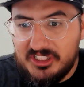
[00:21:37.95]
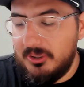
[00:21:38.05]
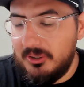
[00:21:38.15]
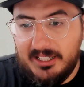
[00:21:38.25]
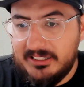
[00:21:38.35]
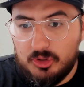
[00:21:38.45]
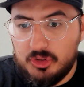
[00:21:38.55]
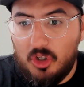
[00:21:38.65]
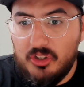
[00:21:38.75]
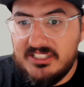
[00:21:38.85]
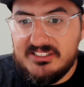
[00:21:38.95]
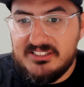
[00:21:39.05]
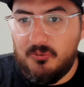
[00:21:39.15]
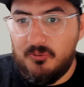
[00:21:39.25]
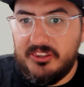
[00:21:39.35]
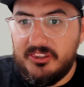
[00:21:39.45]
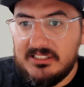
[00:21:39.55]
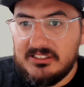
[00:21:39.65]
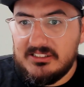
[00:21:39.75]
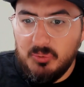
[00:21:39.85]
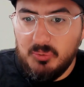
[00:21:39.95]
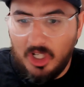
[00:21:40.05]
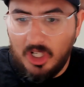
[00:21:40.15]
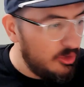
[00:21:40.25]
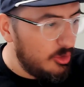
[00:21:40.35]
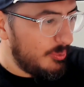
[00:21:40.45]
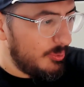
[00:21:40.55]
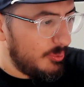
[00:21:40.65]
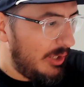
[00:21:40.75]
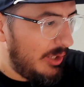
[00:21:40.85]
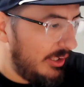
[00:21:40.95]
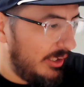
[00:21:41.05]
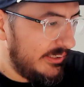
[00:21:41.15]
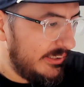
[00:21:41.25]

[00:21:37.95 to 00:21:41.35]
like there's all these different things. Can we talk a little bit about like